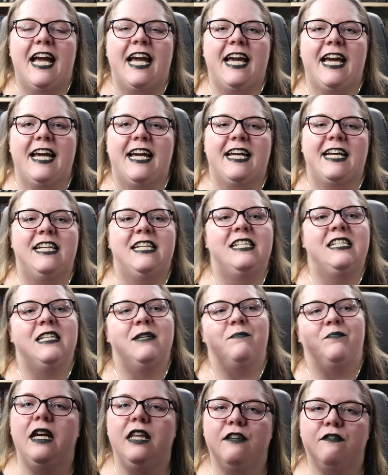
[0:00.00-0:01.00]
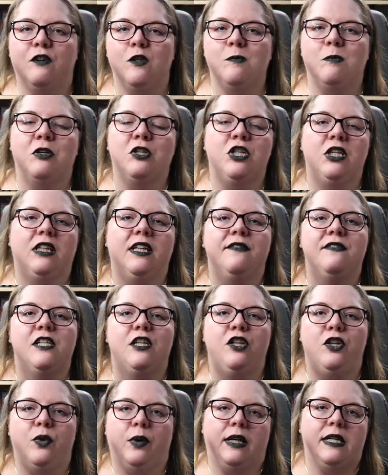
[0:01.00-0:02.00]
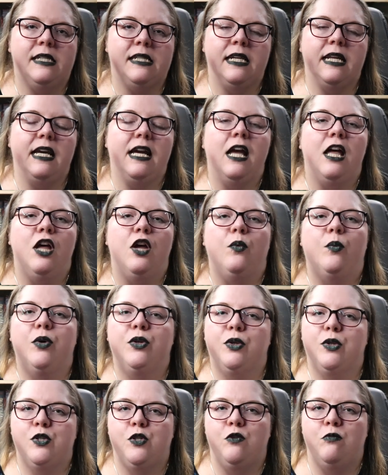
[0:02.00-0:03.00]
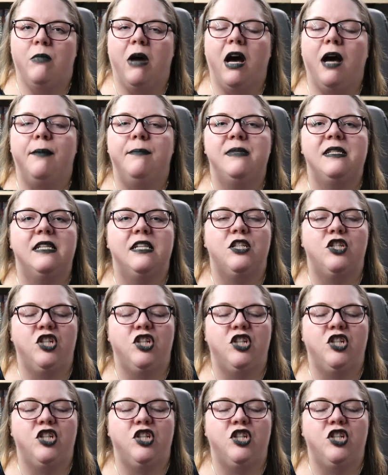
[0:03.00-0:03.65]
And in the first book, she lives in New York City with her two moms.